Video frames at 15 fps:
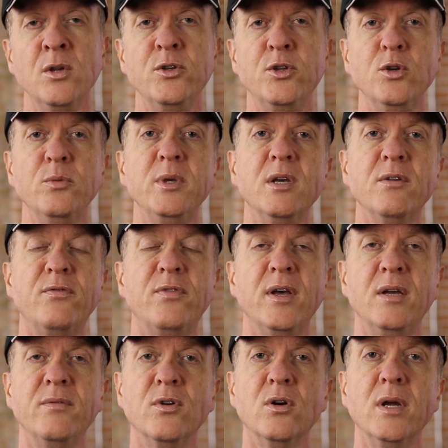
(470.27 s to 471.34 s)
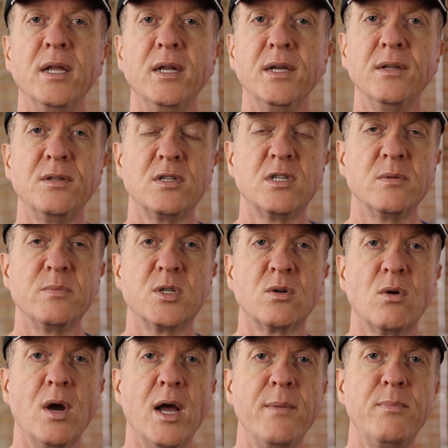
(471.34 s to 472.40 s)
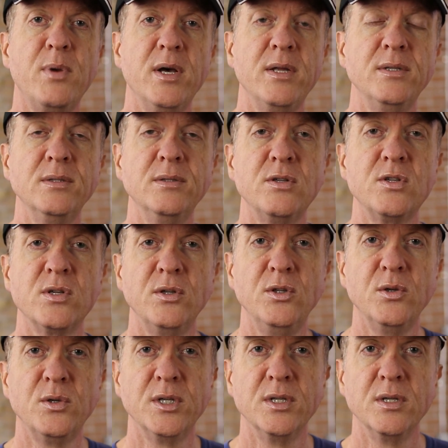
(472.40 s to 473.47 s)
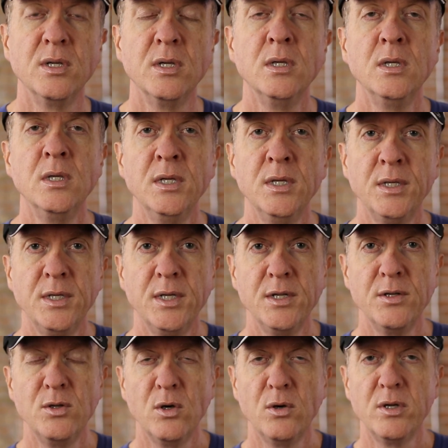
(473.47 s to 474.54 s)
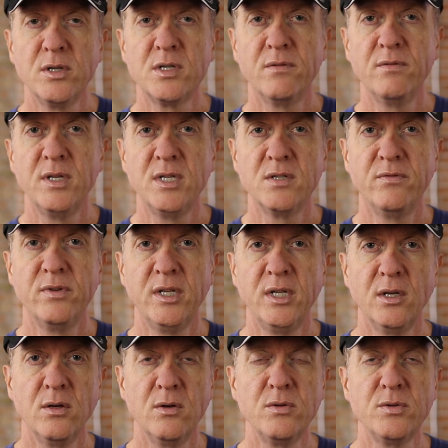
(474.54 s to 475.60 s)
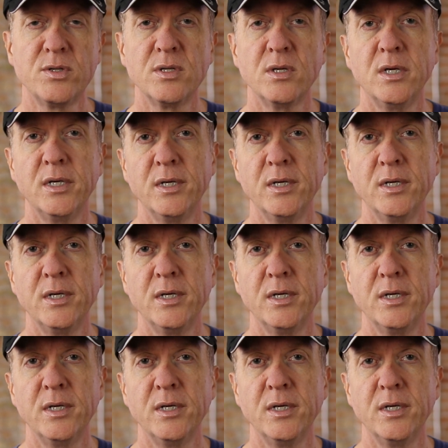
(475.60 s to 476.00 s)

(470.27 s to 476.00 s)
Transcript: Do me a favor and hit the subscribe button so you can get notice of these videos.